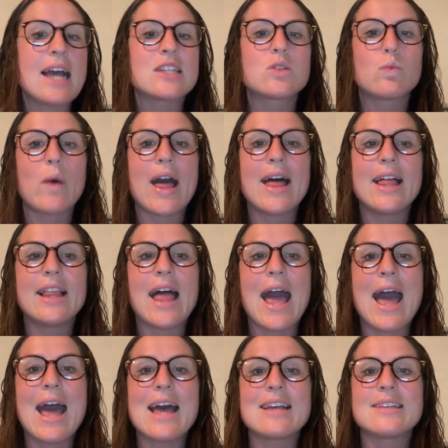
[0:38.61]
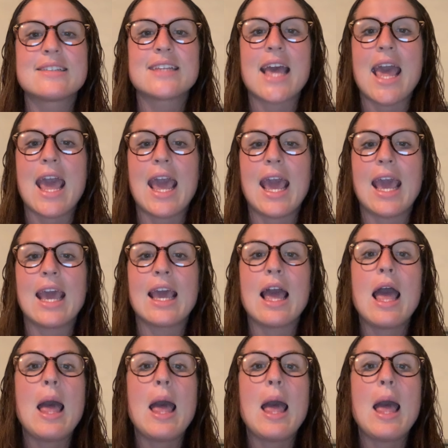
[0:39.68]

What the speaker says: as well as a